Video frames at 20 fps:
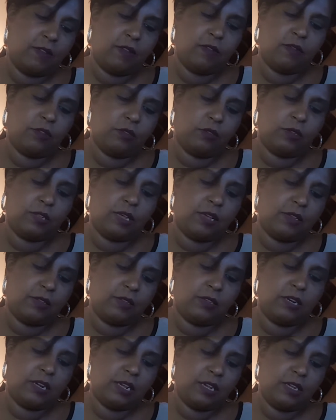
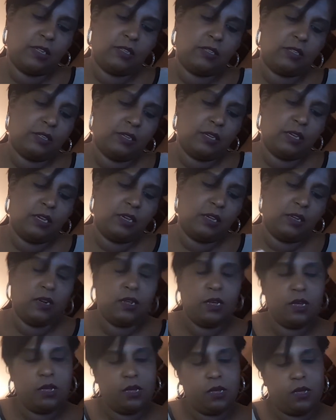2019.
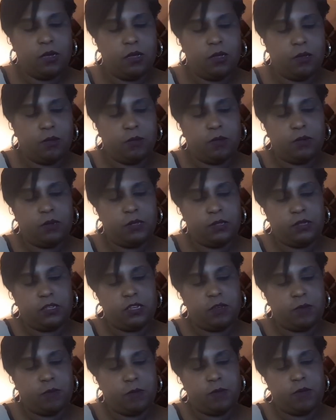Please tell
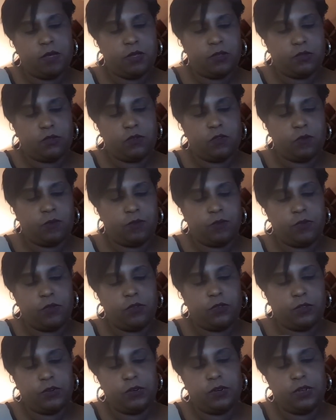me about Scorpios
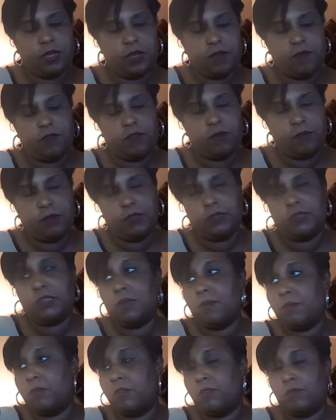in love from
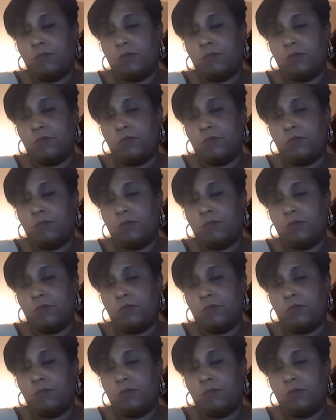December